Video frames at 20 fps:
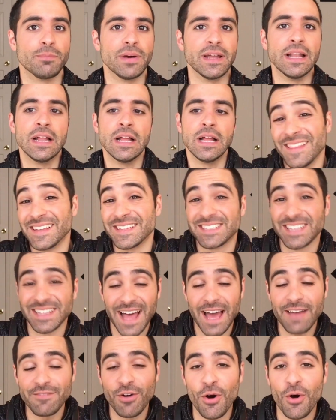but the
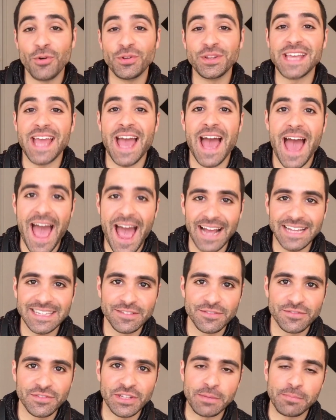saliva only
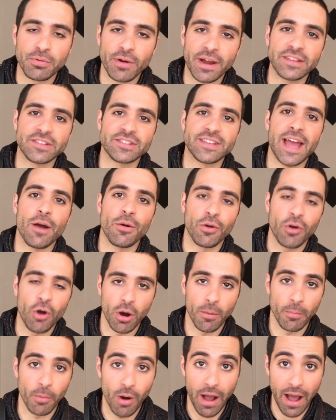actively breaks down
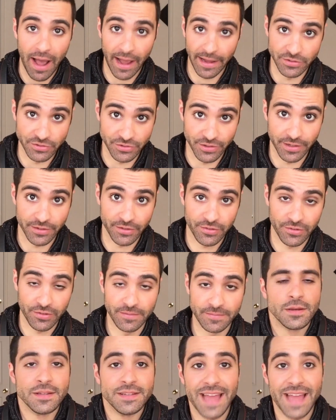carbohydrates.